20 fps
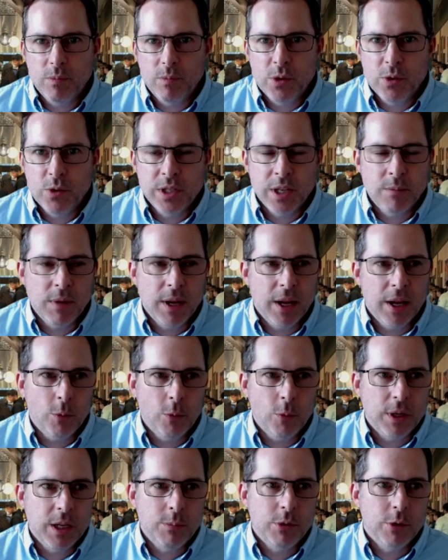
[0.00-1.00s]
use them to
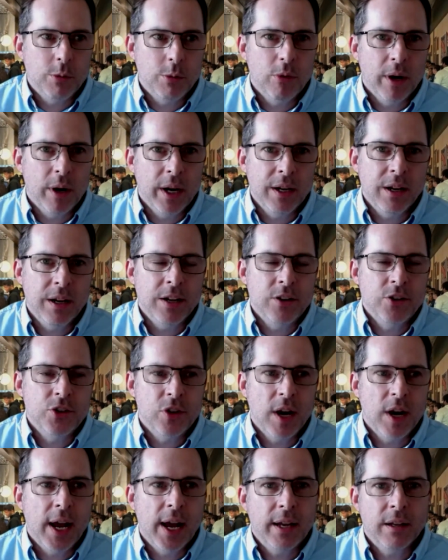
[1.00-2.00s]
help keep your brand on
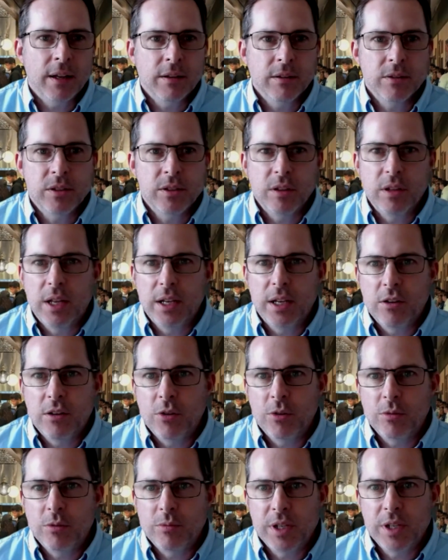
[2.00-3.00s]
track so that you
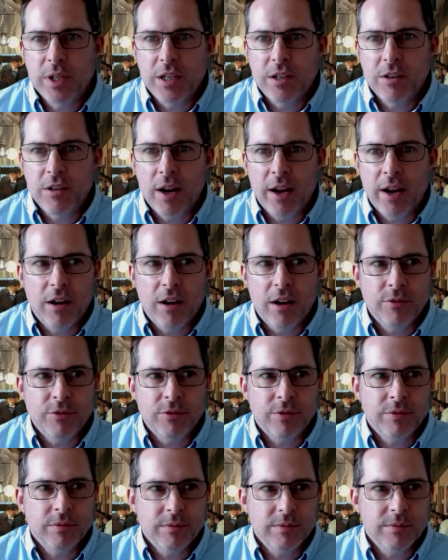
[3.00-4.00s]
don't take your eye
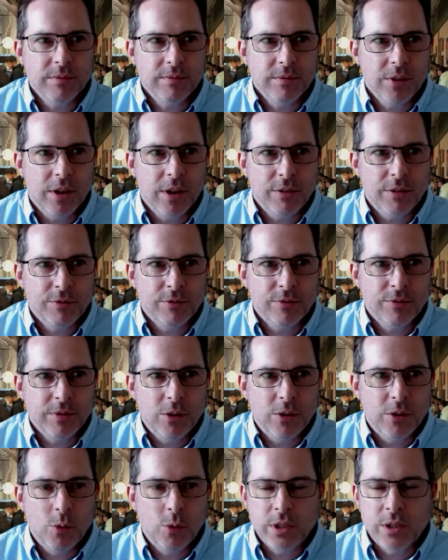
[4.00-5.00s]
off,
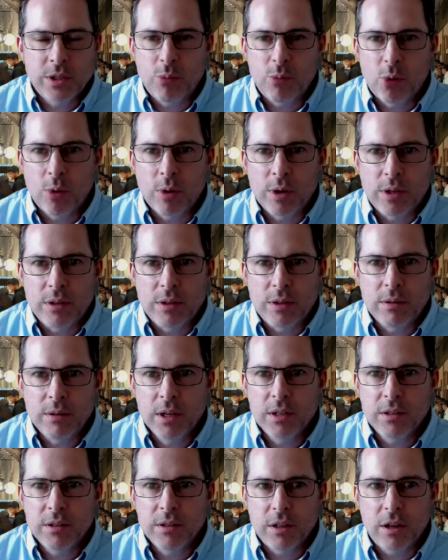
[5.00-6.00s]
what's important
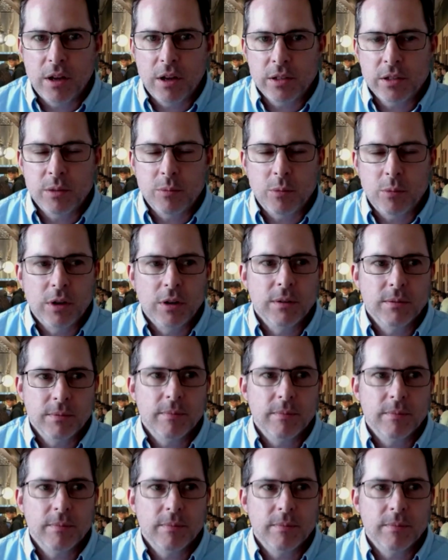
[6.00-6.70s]
to the customer.